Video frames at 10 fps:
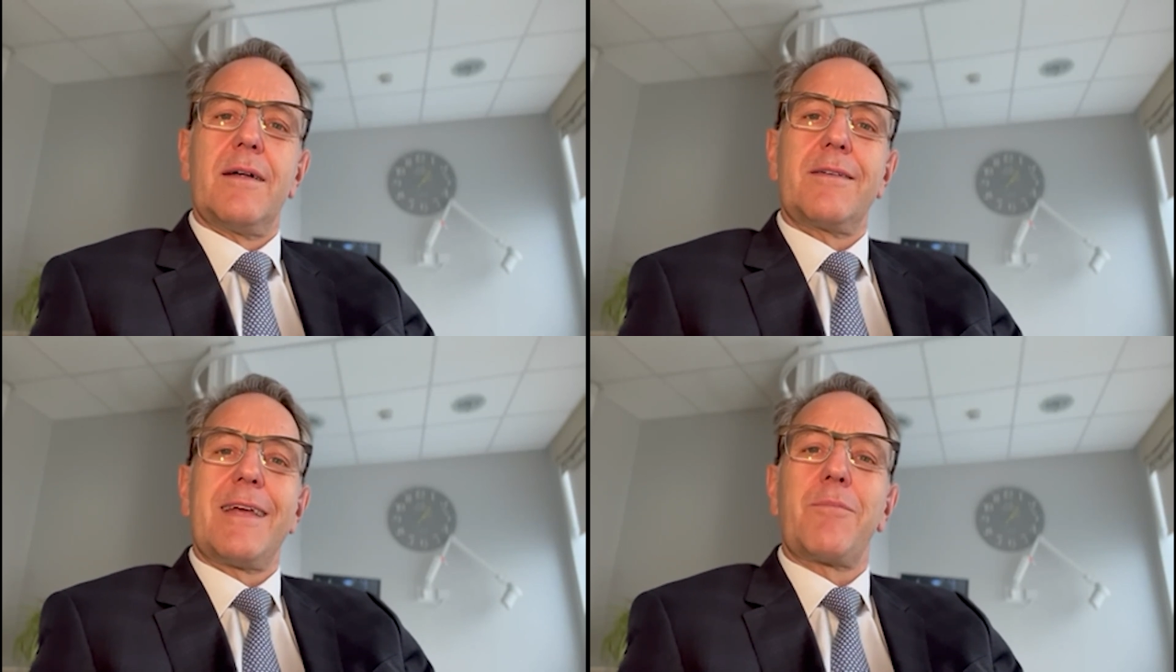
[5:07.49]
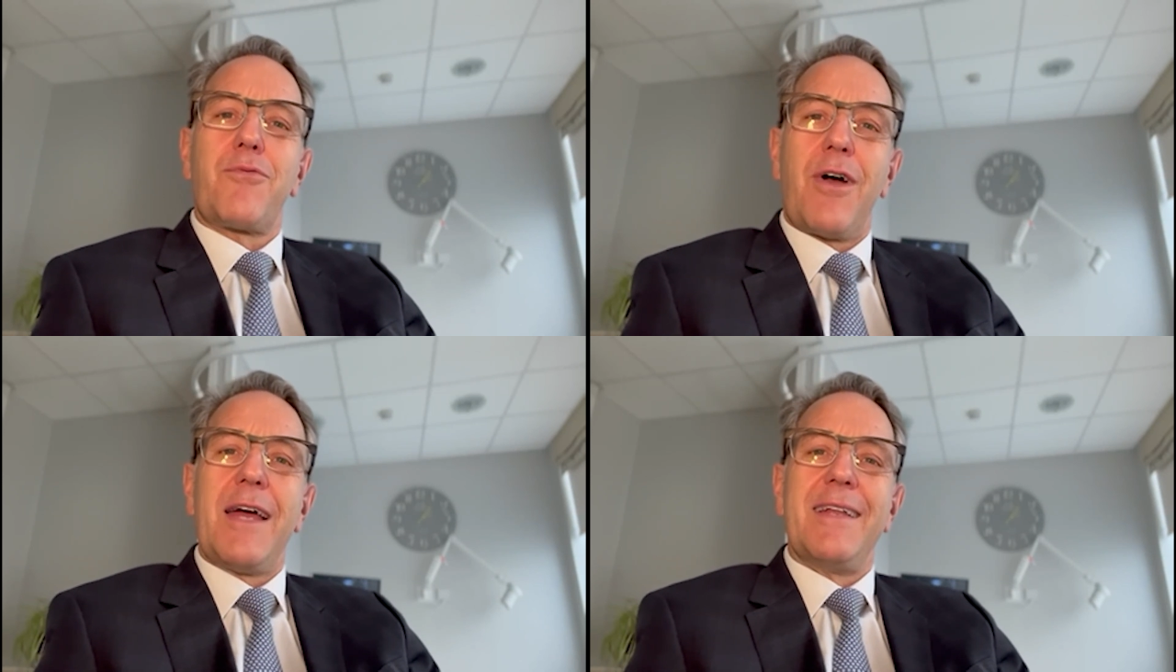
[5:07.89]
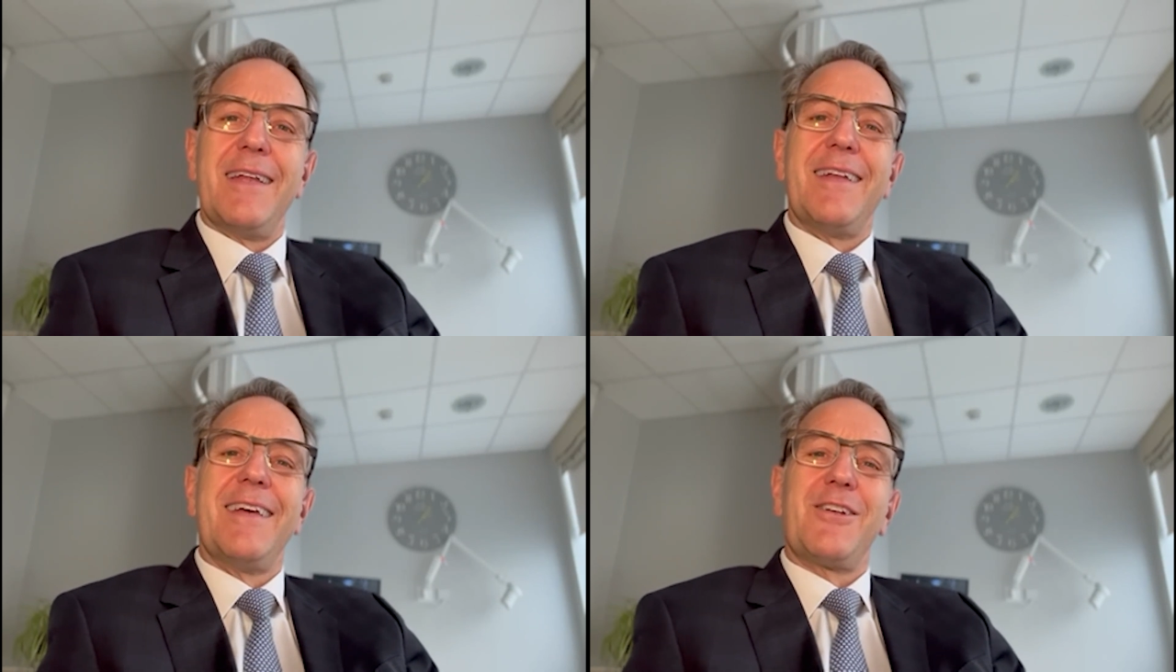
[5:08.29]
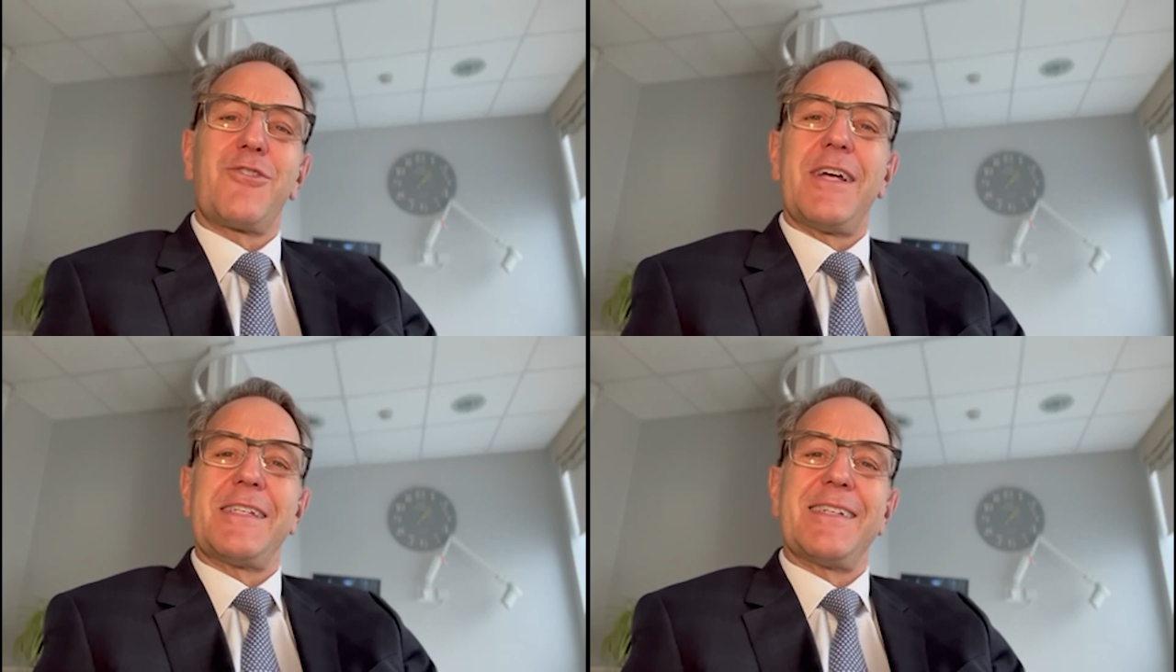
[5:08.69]
take pride in,
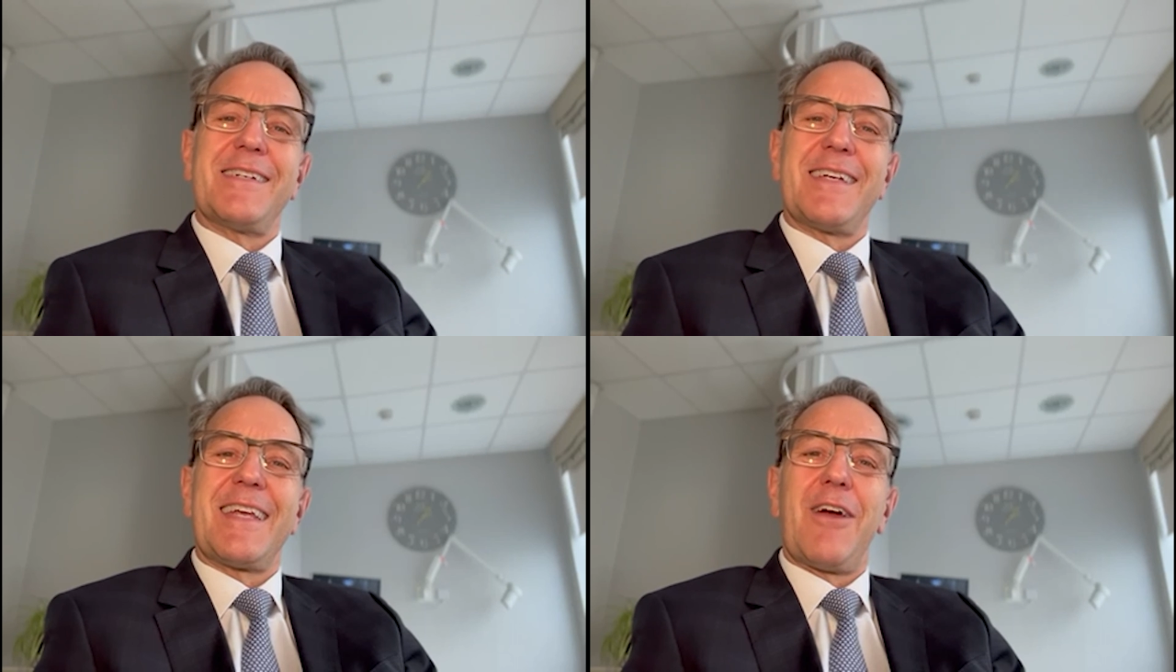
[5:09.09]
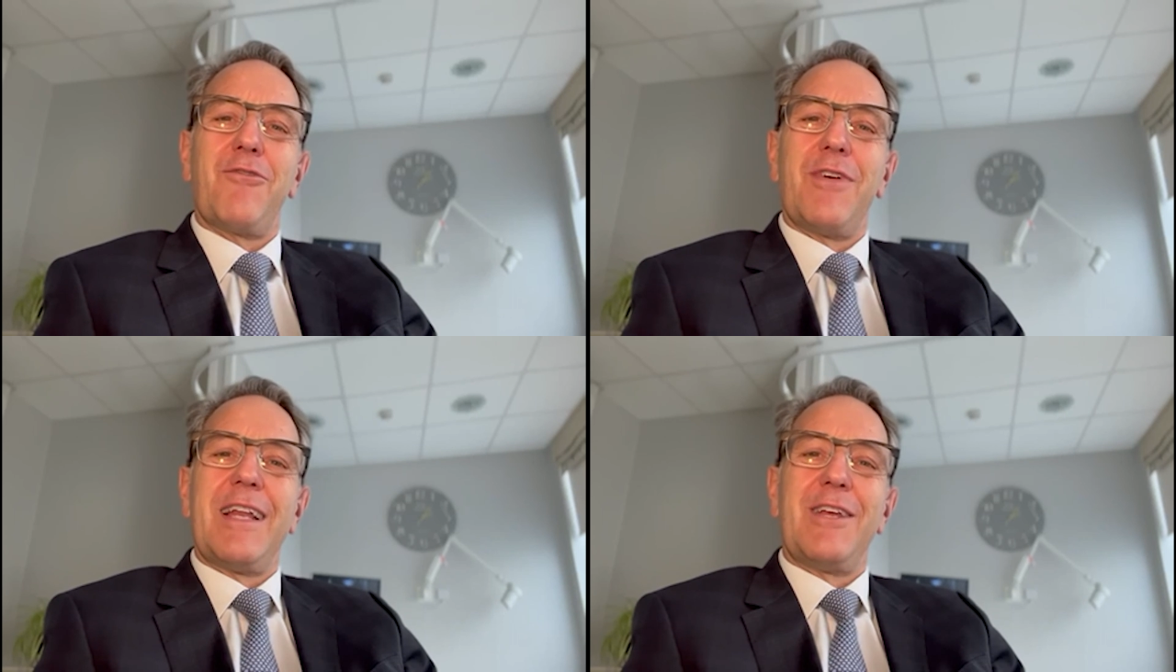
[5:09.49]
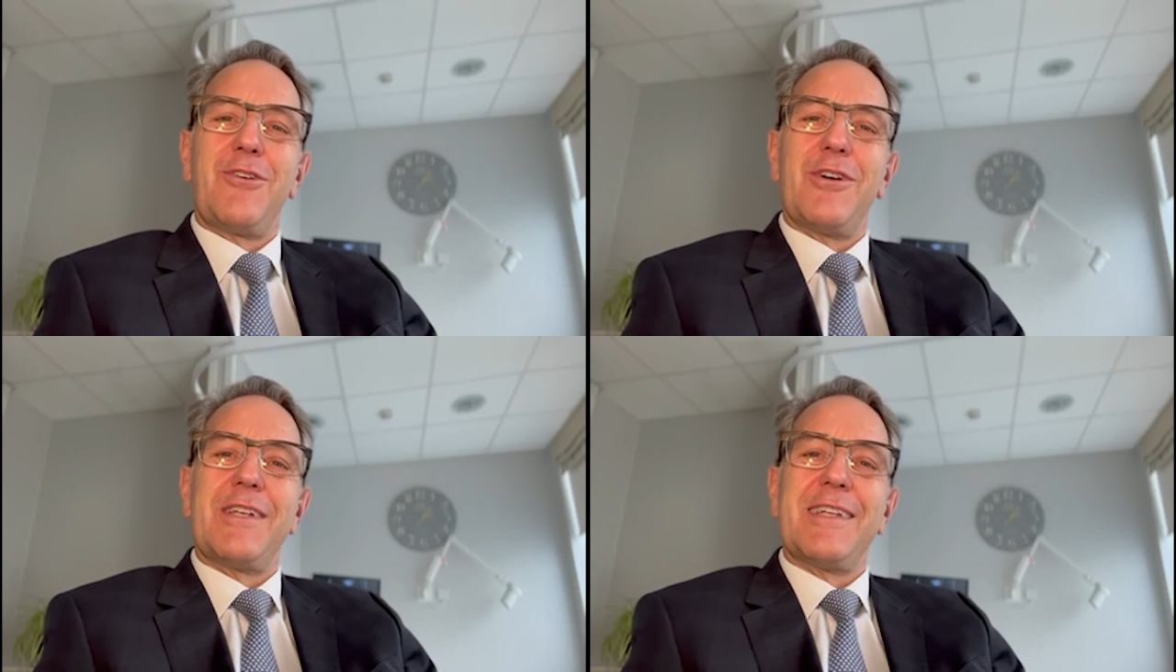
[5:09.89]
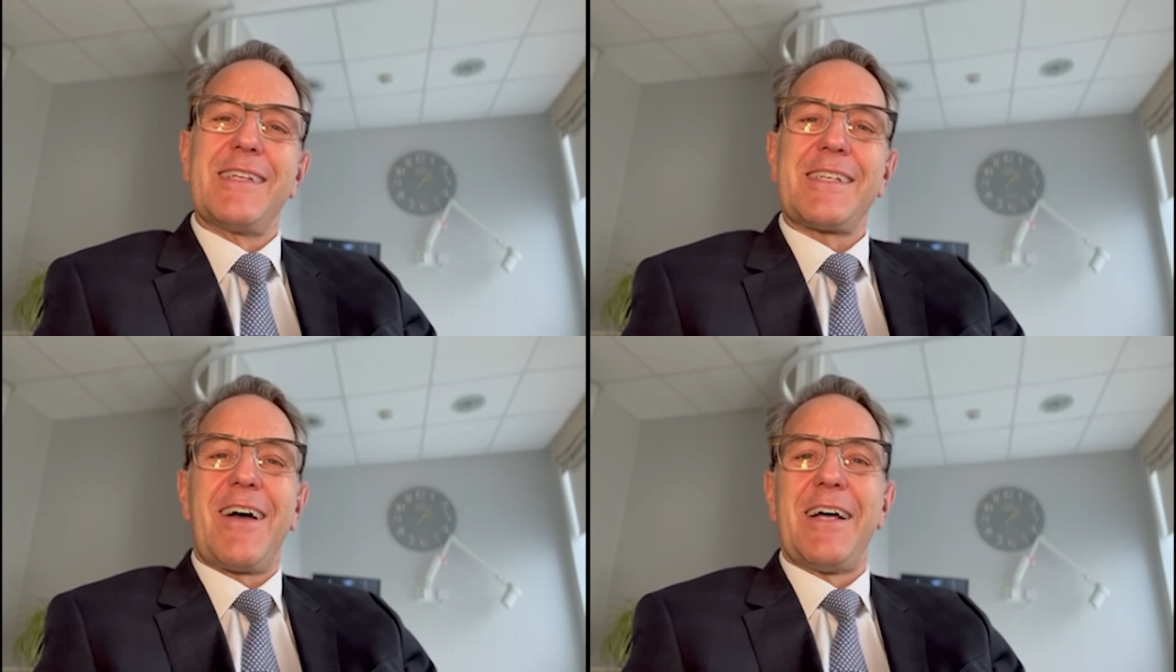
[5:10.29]
trying to get really good
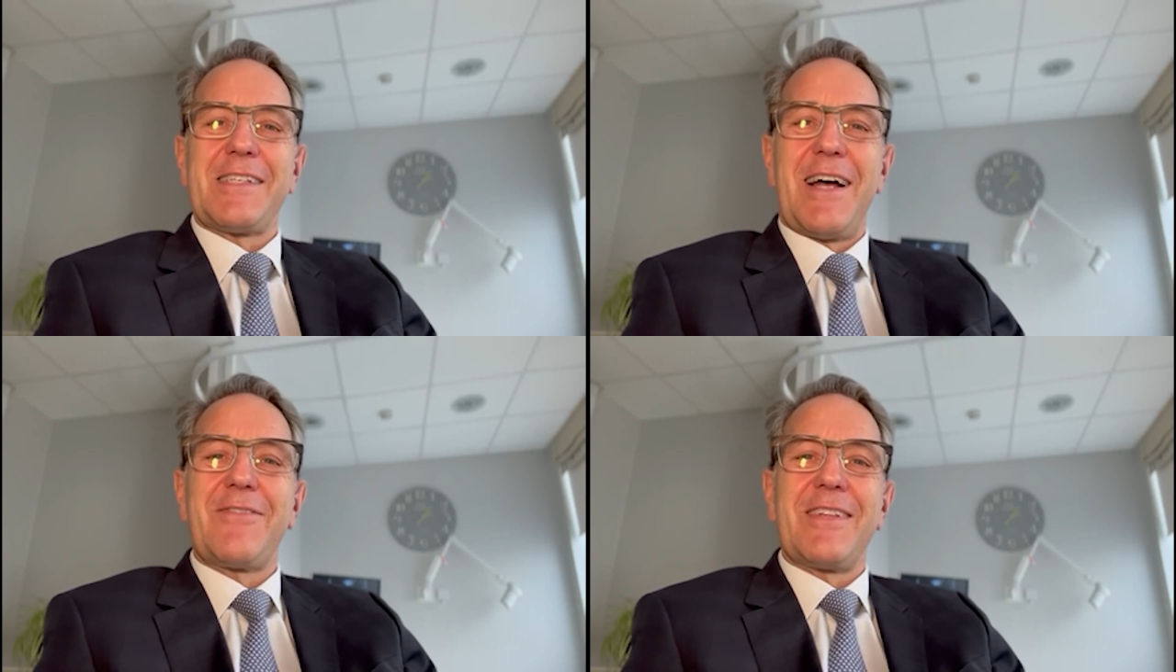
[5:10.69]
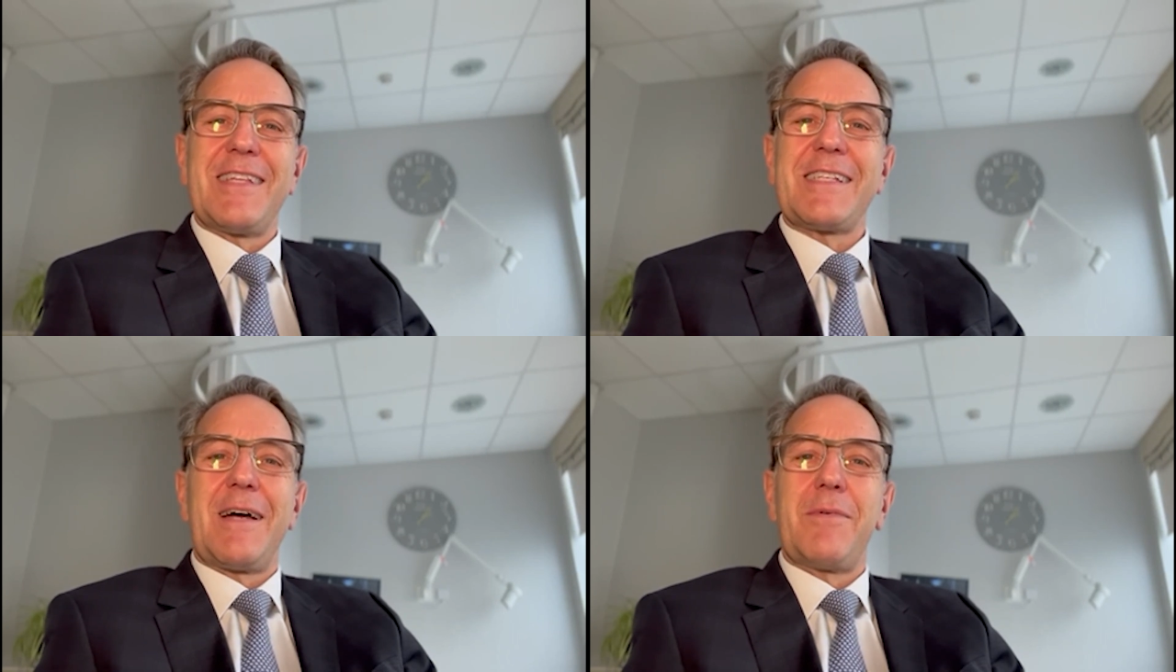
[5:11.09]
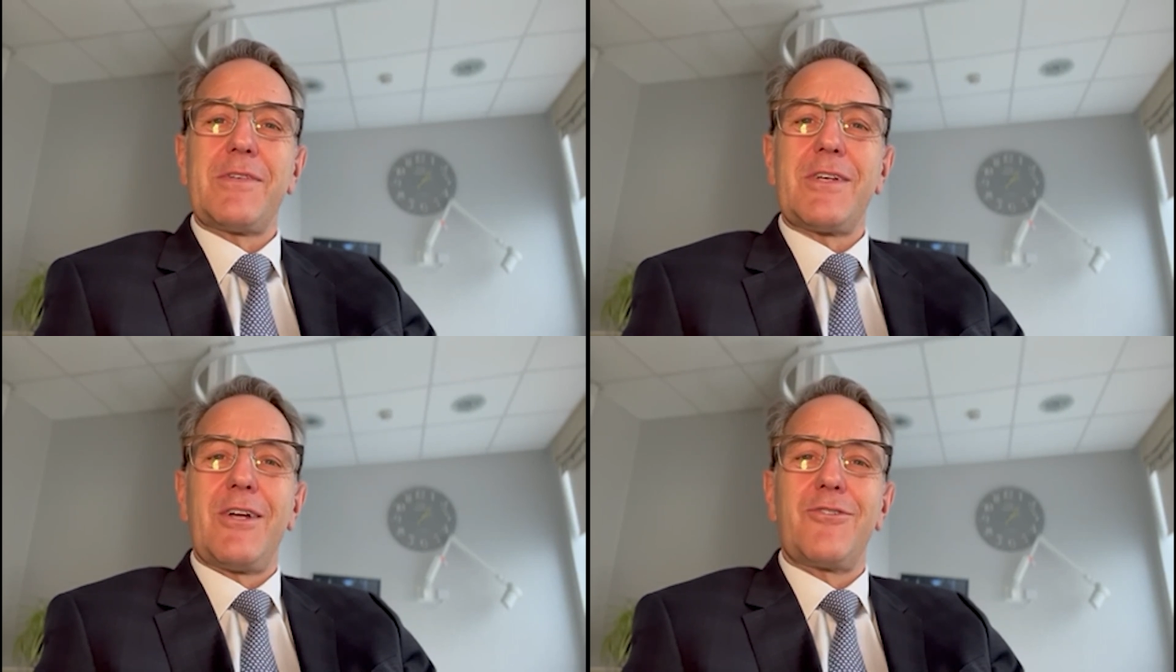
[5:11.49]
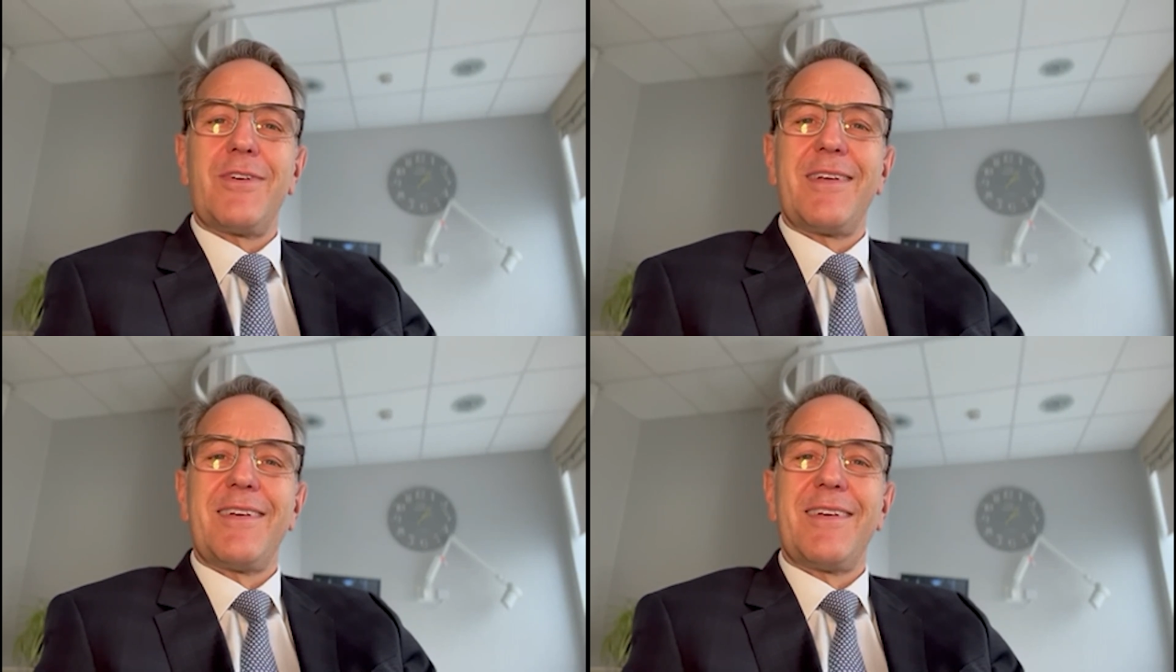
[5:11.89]
scars after this type of surgery.